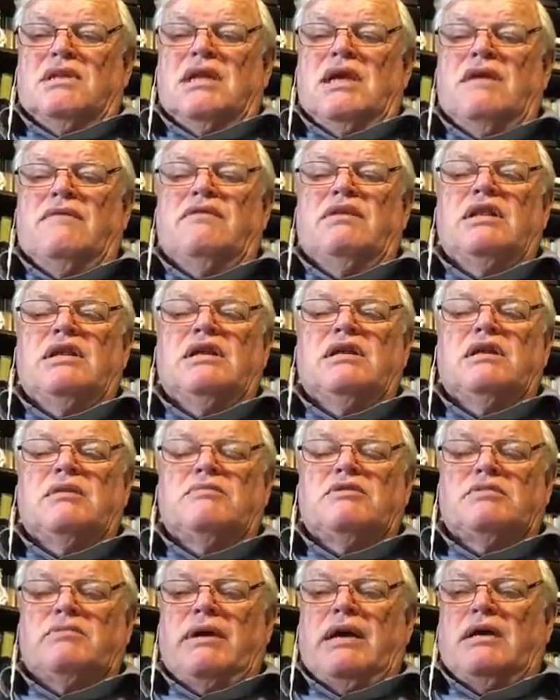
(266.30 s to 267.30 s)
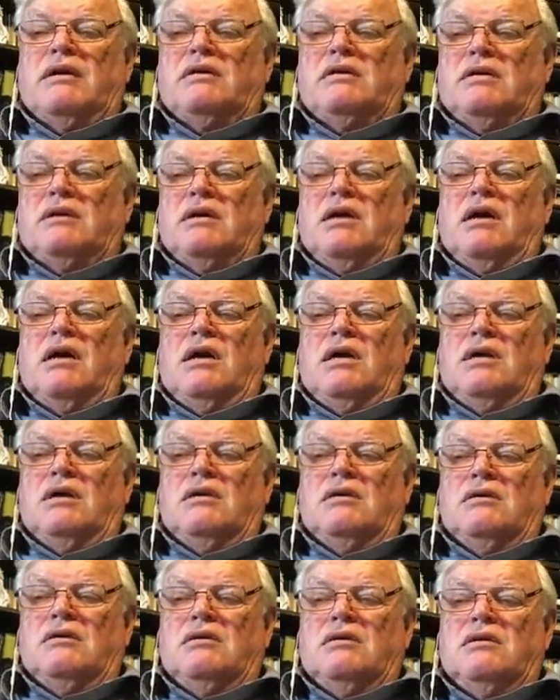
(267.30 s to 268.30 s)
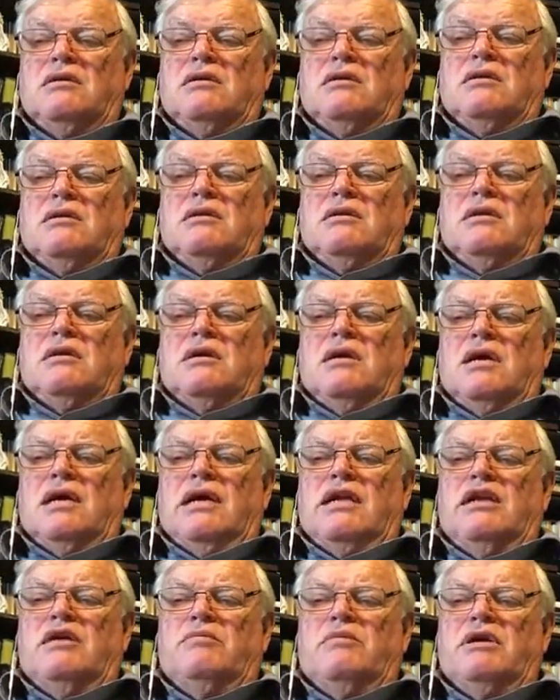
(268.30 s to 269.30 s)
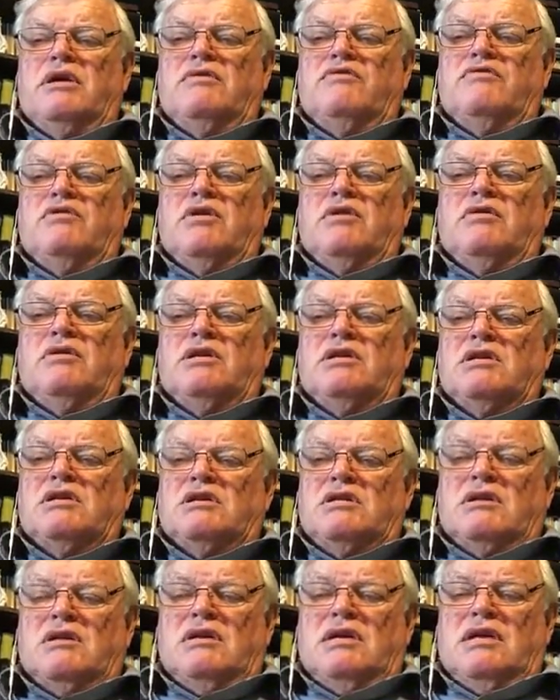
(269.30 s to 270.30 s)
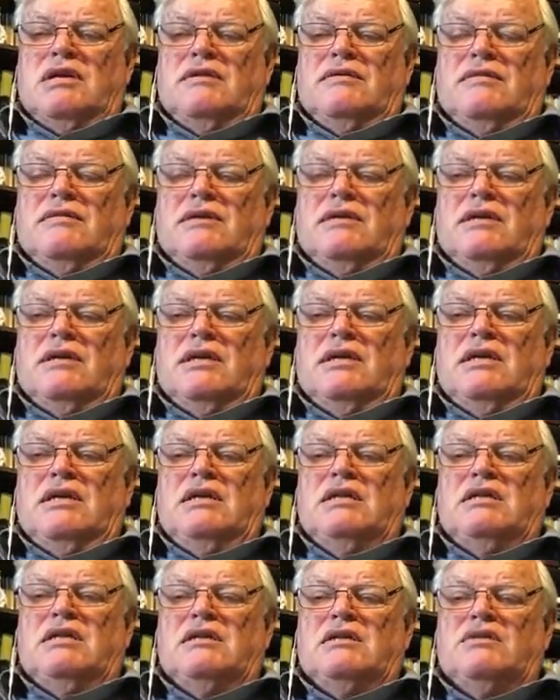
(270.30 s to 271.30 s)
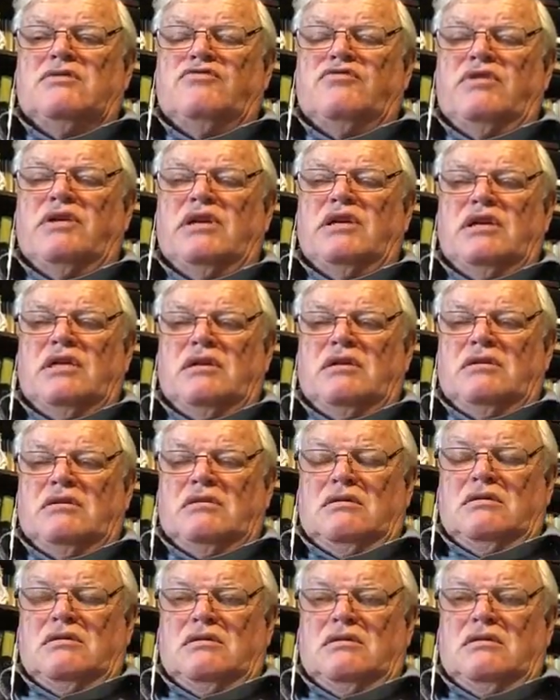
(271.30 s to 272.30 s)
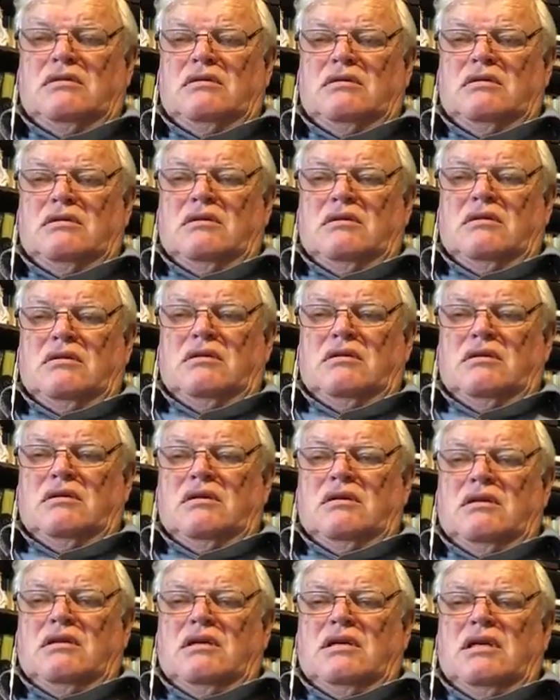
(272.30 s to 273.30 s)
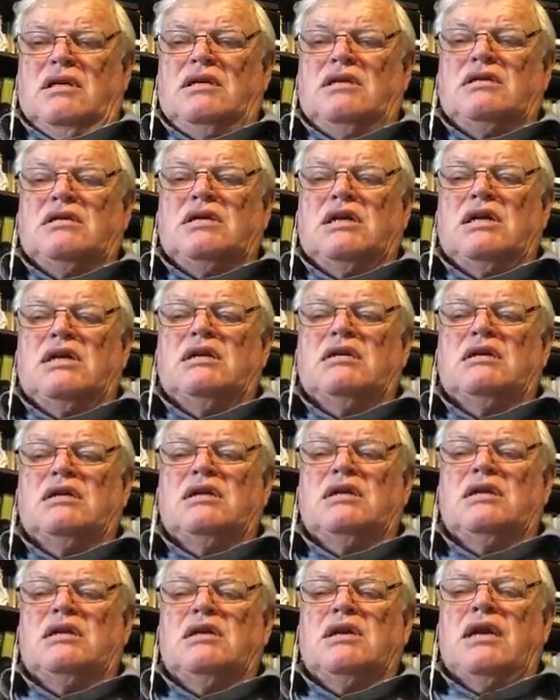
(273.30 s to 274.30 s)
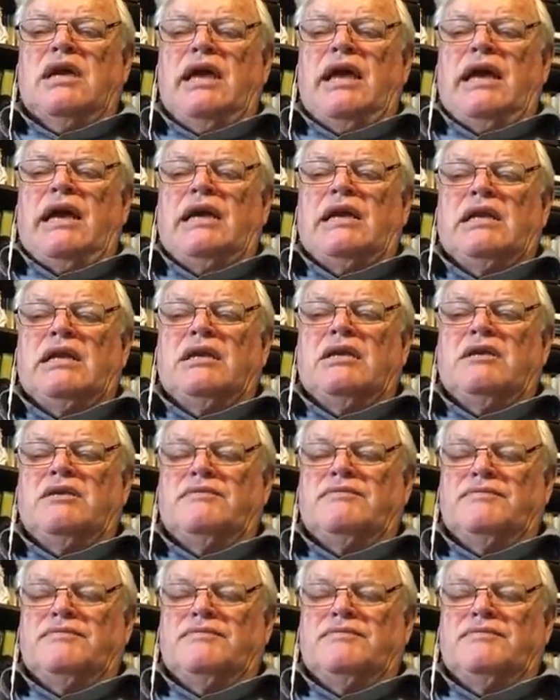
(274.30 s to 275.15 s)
Everything comes back to God. And you may have noticed in this reading, he subtly added